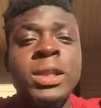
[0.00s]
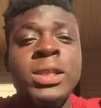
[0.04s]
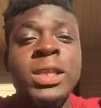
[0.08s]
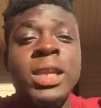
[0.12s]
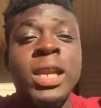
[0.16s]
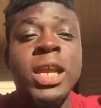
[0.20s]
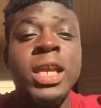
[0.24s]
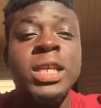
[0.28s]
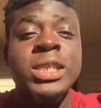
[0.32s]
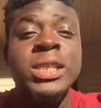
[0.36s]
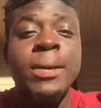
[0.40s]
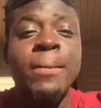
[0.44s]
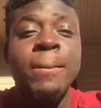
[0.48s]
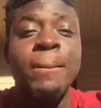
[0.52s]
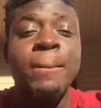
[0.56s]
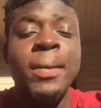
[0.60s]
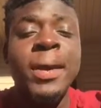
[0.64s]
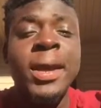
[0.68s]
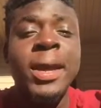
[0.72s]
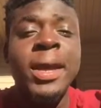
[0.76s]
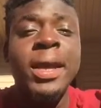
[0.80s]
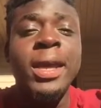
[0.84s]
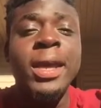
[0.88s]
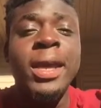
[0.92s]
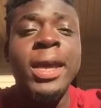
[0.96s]
Today is a
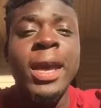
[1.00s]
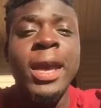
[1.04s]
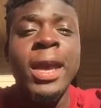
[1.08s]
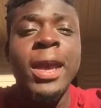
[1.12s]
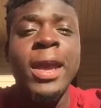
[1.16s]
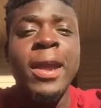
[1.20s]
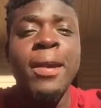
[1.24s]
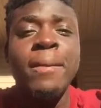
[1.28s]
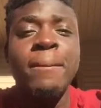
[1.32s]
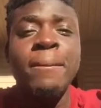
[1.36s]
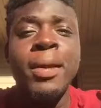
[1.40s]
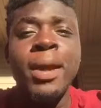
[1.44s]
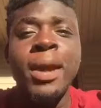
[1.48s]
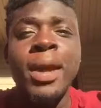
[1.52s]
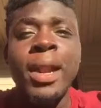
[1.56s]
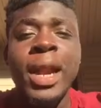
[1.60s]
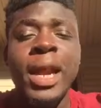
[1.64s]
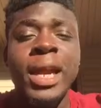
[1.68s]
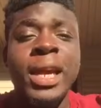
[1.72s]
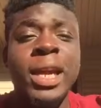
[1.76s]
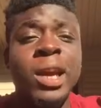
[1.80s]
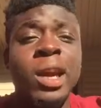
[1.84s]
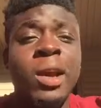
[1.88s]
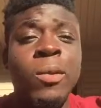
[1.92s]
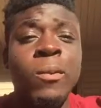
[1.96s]
big game, man.
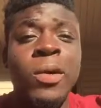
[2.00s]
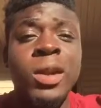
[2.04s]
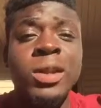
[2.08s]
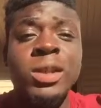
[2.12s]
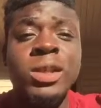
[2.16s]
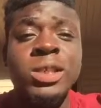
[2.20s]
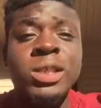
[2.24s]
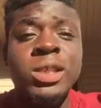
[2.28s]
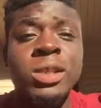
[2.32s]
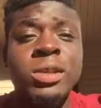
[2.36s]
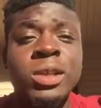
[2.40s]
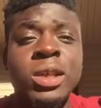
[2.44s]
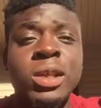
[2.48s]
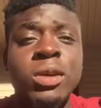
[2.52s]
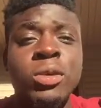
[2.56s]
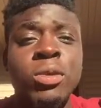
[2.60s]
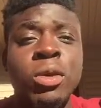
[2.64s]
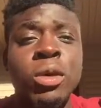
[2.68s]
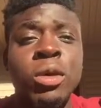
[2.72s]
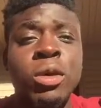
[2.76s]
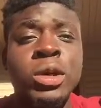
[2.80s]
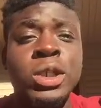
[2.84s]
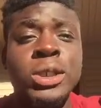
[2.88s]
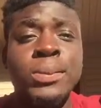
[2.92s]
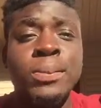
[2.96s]
I can't wait to see
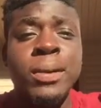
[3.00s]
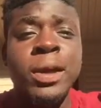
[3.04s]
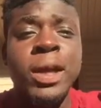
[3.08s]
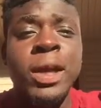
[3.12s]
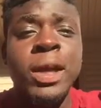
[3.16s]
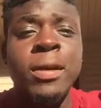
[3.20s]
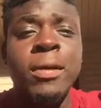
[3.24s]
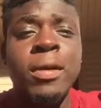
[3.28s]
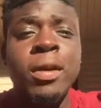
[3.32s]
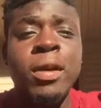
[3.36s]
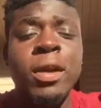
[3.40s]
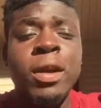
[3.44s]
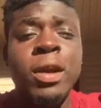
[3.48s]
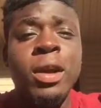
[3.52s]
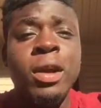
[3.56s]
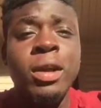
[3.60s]
D-Rose play.